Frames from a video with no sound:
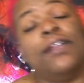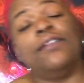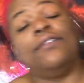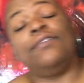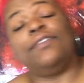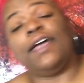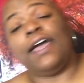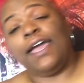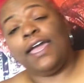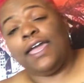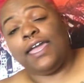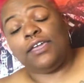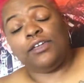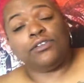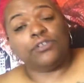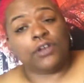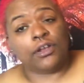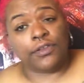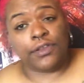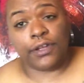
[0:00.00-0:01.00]
They're
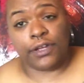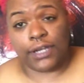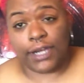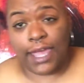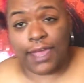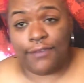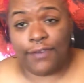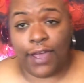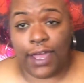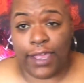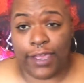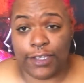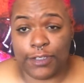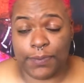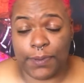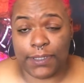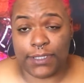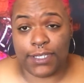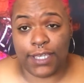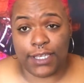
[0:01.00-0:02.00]
going to have high
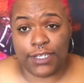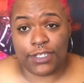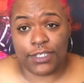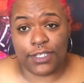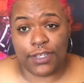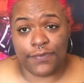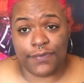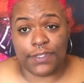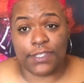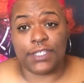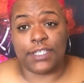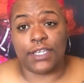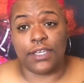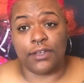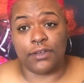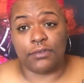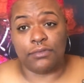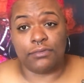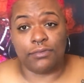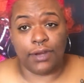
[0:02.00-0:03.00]
expectations of a
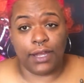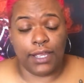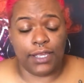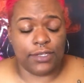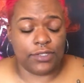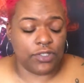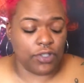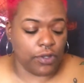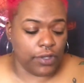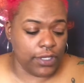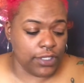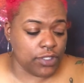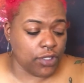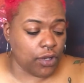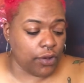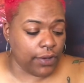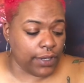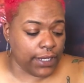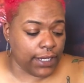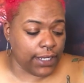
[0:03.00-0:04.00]
CO, right? So he's
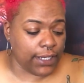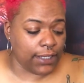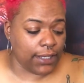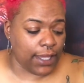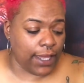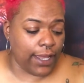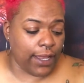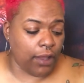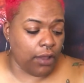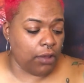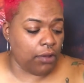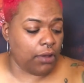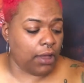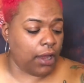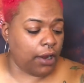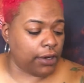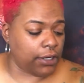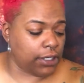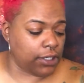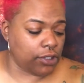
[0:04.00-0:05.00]
going in oh, I
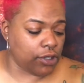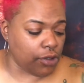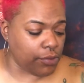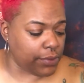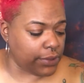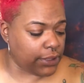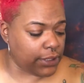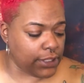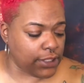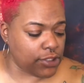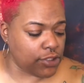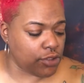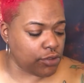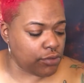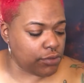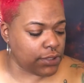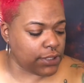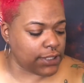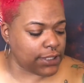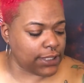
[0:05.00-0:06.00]
already know what these
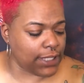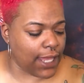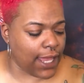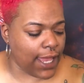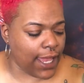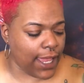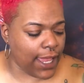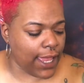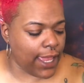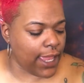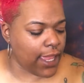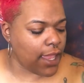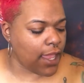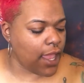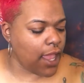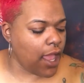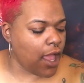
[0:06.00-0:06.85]
dudes is like.